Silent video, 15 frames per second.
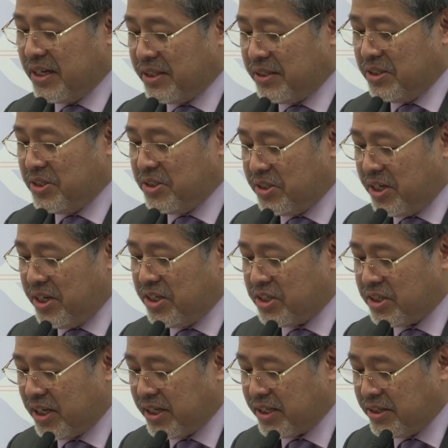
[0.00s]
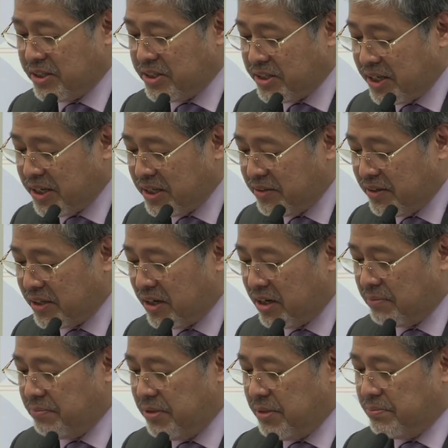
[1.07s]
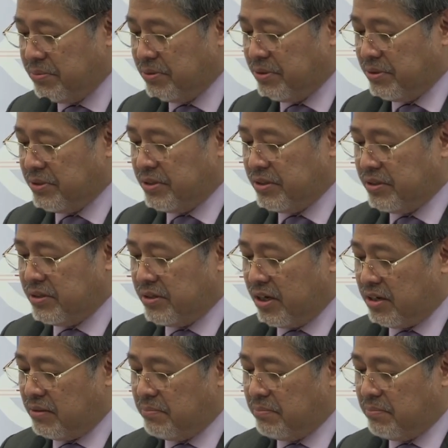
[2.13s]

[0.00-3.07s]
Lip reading: at this stage I can say that our peoples, our